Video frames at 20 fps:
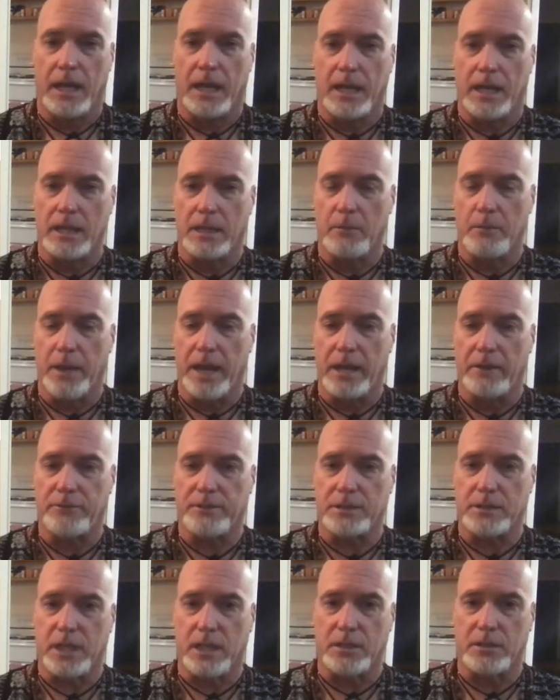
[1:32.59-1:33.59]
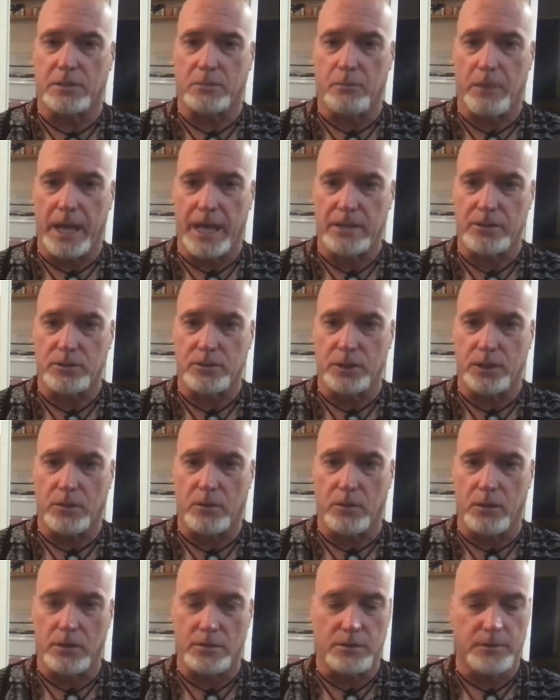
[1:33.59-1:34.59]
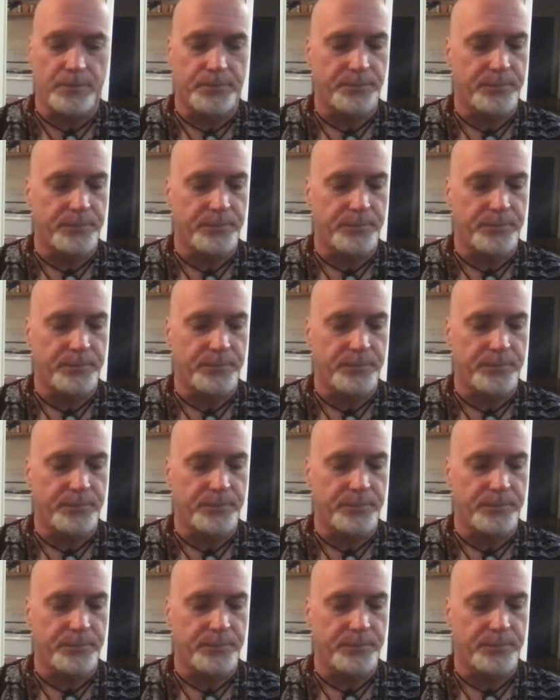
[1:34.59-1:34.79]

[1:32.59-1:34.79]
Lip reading: in the Manifestation Mastery course.